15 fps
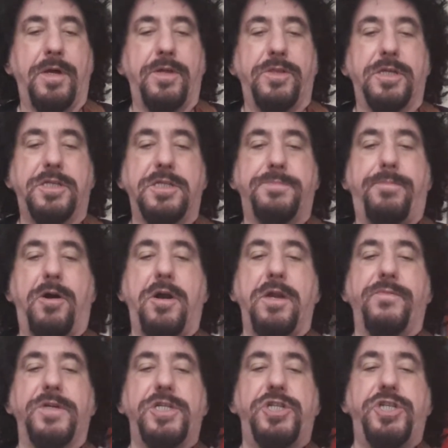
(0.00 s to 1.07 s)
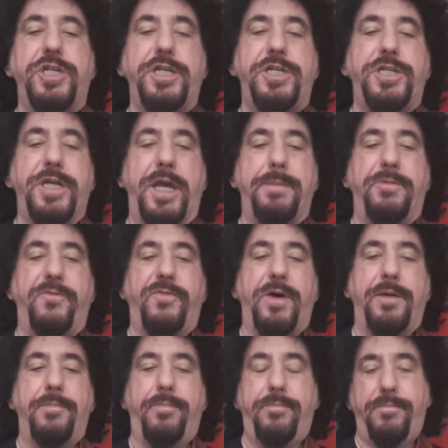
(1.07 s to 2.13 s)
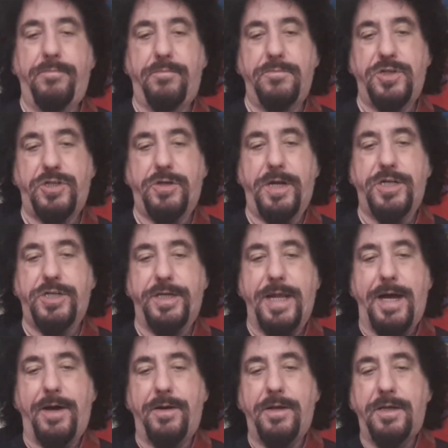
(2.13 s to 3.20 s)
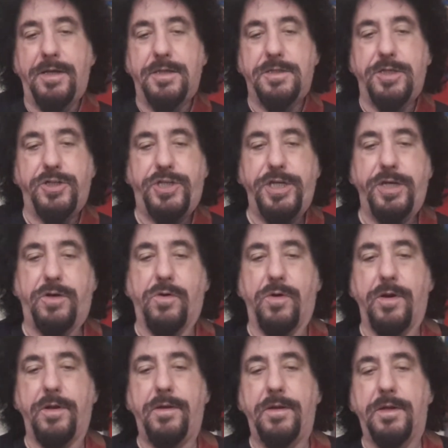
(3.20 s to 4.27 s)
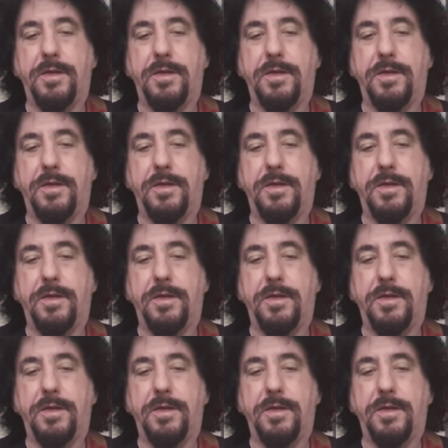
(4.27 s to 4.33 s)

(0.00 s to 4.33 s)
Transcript: This is part of a G shape. If I stretch it out, it's a G chord.